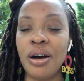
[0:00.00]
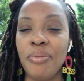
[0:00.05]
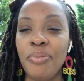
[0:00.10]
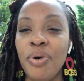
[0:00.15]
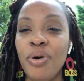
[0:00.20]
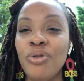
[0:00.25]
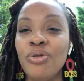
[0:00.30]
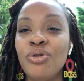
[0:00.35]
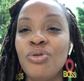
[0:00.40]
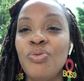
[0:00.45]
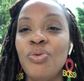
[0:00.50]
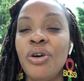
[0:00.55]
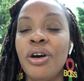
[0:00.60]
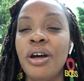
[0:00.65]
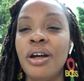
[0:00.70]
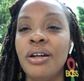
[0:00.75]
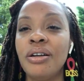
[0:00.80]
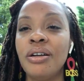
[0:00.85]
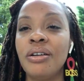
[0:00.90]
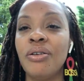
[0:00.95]
to
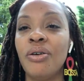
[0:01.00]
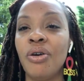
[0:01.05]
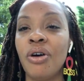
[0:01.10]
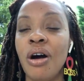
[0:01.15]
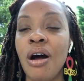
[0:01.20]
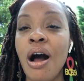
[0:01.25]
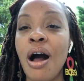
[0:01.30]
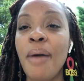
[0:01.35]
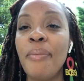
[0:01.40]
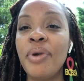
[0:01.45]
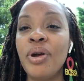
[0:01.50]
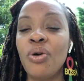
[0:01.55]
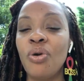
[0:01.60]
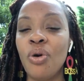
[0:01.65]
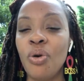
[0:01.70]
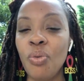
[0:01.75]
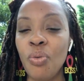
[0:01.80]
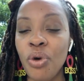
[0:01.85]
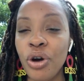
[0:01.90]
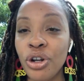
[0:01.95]
post what or comment
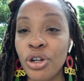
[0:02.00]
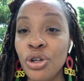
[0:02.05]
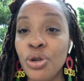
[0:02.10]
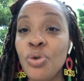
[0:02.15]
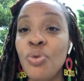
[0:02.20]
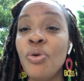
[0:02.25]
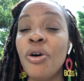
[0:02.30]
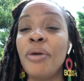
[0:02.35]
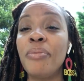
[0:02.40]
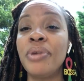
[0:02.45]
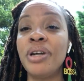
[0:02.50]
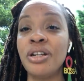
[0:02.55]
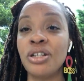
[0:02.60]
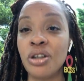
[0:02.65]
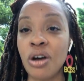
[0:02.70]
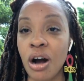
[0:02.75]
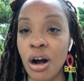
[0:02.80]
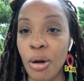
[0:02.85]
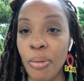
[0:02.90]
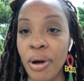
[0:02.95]
on what you want me to
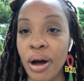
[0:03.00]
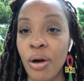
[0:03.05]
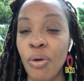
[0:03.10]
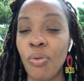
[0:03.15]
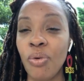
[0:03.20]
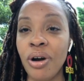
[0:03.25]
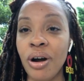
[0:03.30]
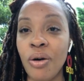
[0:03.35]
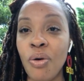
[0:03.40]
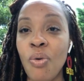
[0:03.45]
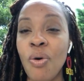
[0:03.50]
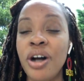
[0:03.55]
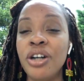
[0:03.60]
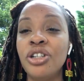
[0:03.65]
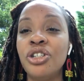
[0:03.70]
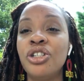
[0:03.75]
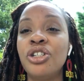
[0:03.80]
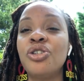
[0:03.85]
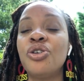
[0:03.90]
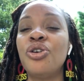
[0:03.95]
talk about. What
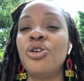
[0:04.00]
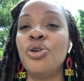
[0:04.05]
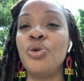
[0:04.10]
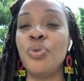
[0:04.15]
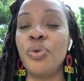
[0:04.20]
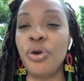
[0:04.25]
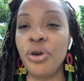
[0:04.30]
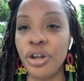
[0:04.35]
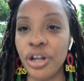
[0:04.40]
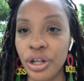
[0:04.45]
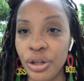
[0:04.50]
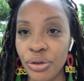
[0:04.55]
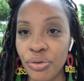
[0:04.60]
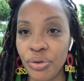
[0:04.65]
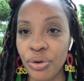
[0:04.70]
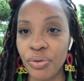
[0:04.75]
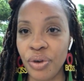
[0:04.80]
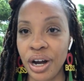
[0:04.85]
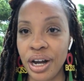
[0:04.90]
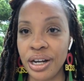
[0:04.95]
questions are you working through
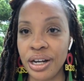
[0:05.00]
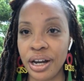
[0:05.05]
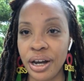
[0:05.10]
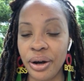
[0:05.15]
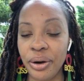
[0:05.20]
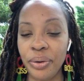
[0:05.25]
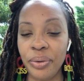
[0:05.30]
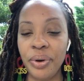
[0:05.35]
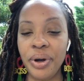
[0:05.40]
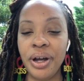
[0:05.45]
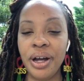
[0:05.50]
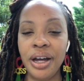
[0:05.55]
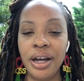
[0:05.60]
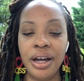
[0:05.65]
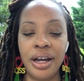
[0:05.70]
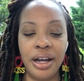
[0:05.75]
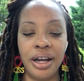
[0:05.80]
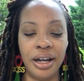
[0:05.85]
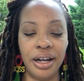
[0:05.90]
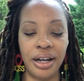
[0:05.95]
right now?
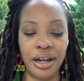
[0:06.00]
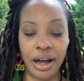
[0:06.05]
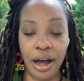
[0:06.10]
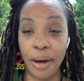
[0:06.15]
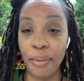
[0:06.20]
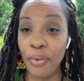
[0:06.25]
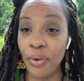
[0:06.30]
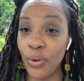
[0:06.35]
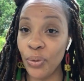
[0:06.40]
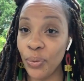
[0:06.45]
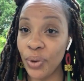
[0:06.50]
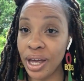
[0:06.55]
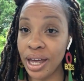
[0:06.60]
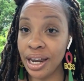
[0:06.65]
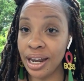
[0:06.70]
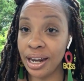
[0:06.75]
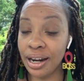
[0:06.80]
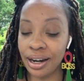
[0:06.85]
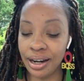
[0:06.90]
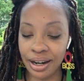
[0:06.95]
Come on with it.
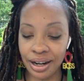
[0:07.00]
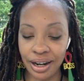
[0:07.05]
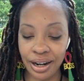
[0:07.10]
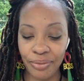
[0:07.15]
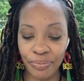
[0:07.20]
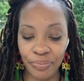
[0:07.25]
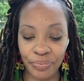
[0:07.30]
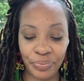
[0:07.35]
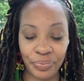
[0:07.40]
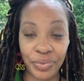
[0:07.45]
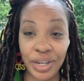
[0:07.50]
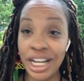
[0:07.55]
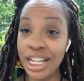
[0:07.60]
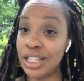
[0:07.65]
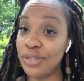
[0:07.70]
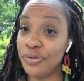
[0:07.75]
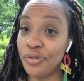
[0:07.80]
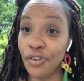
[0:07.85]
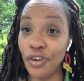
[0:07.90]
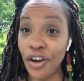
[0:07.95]
It's
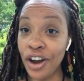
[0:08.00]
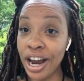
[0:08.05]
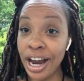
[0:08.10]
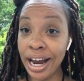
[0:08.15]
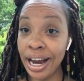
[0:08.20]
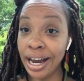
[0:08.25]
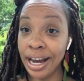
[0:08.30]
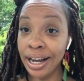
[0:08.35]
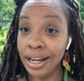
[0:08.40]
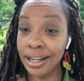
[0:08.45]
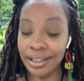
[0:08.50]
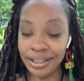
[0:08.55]
free.